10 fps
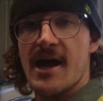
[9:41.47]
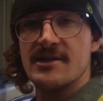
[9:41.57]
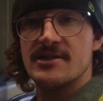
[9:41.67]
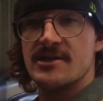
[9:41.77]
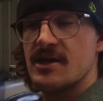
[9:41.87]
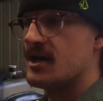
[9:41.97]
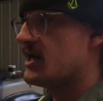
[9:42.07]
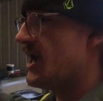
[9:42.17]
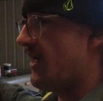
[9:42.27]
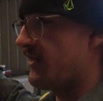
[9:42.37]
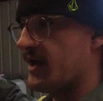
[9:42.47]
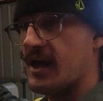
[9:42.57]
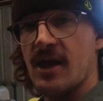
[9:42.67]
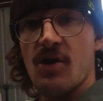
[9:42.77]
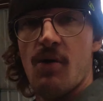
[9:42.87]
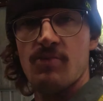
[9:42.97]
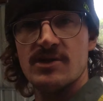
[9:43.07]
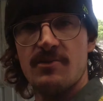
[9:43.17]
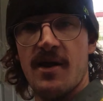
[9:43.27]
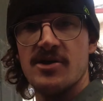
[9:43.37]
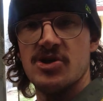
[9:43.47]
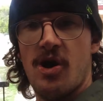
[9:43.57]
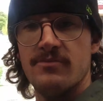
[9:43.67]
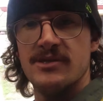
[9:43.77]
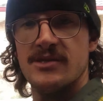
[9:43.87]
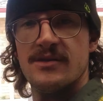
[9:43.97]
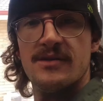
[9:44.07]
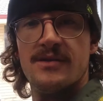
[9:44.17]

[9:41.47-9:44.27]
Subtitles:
LAS and then kick on with some other jobs.